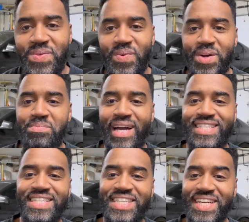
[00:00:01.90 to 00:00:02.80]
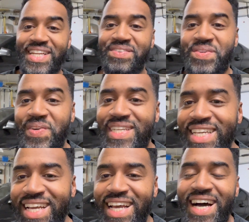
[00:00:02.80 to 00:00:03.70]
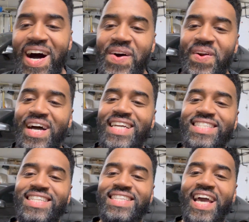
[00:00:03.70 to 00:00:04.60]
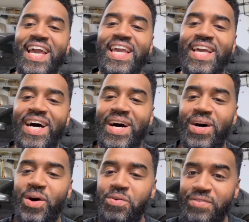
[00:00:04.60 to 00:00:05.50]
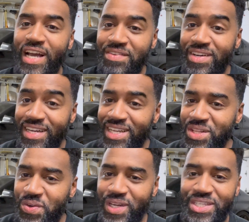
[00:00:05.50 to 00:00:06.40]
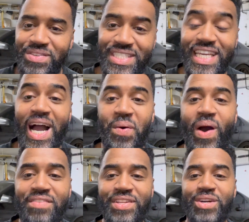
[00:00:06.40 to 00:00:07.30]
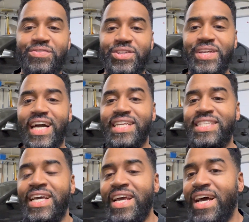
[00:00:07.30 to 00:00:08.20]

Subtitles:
Welcome back to the channel, everyone. All right, today, hopefully I have another quick DIY video for you guys.